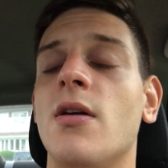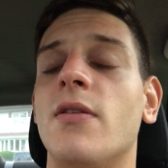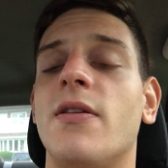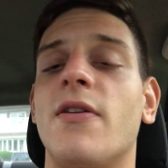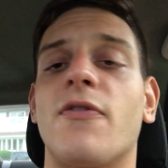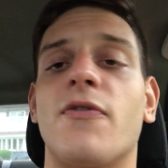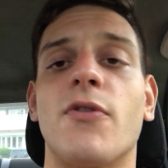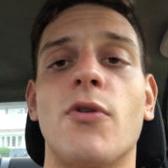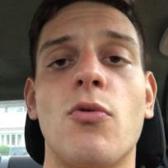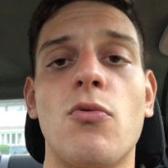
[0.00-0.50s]

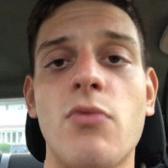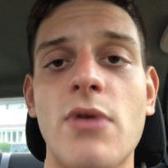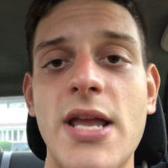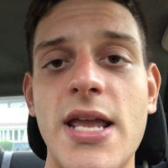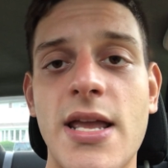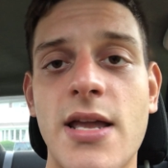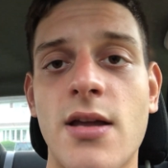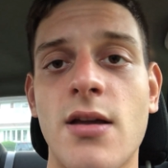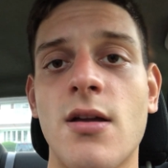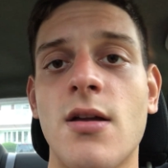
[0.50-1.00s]
they feel
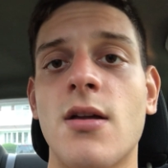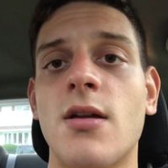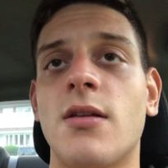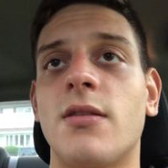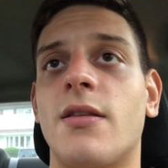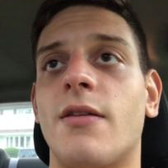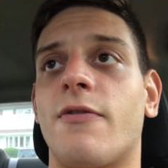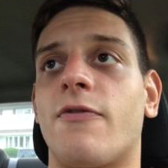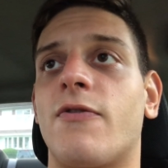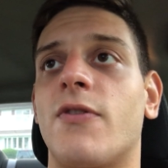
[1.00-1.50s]
weak,
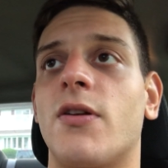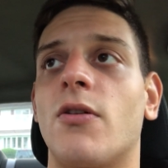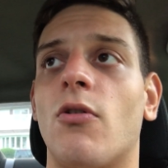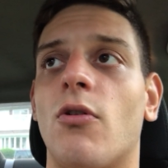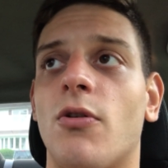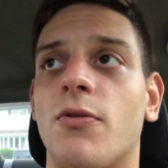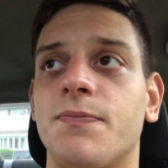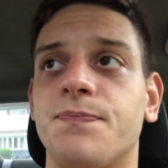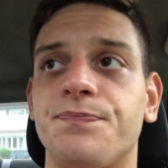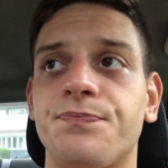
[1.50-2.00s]
they
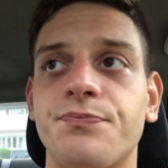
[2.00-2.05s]
feel